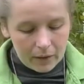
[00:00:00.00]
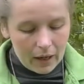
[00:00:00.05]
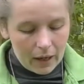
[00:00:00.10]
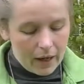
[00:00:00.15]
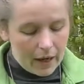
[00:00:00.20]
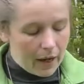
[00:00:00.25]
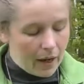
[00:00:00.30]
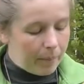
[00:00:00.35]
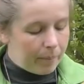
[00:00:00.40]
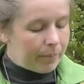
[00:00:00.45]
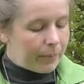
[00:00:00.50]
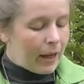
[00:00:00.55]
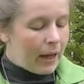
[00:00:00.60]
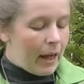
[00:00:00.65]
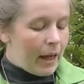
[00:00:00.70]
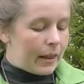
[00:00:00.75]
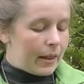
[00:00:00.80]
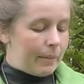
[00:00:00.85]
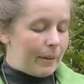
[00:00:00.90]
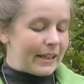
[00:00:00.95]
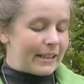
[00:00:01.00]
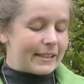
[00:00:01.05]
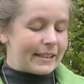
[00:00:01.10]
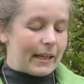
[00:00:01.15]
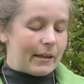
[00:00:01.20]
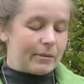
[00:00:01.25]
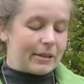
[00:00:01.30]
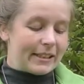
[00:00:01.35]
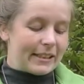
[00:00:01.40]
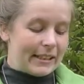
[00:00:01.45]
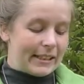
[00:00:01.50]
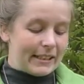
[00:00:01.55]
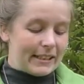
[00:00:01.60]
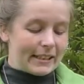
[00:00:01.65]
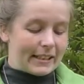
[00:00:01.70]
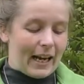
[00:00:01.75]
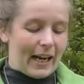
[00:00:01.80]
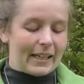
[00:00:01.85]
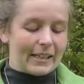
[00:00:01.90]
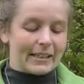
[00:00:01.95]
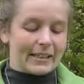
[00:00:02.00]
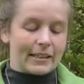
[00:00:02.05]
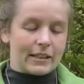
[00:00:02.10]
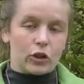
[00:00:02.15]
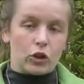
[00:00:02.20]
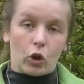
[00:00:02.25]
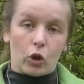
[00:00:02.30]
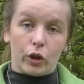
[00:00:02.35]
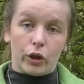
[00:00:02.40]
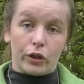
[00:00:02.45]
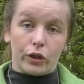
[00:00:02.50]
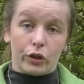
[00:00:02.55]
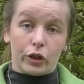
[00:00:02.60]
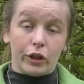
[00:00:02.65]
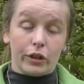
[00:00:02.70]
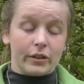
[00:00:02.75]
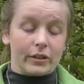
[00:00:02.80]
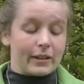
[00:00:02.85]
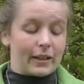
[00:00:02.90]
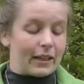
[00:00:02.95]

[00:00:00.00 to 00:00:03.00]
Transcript: The best time to see these guys is at dawn and dusk.